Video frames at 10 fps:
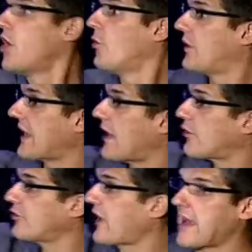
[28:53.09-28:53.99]
we're now
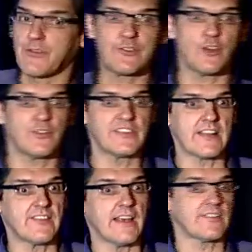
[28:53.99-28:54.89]
going to have a server
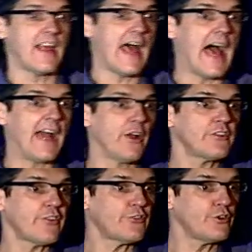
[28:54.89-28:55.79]
that says, I
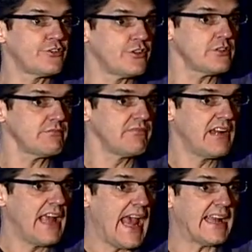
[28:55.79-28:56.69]
understood you,
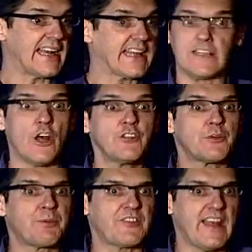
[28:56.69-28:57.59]
and I can
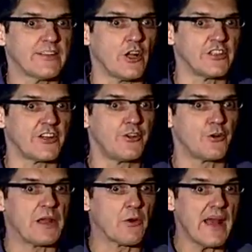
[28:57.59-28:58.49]
100% honor
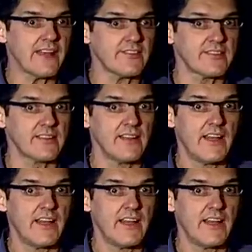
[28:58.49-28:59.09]
your request.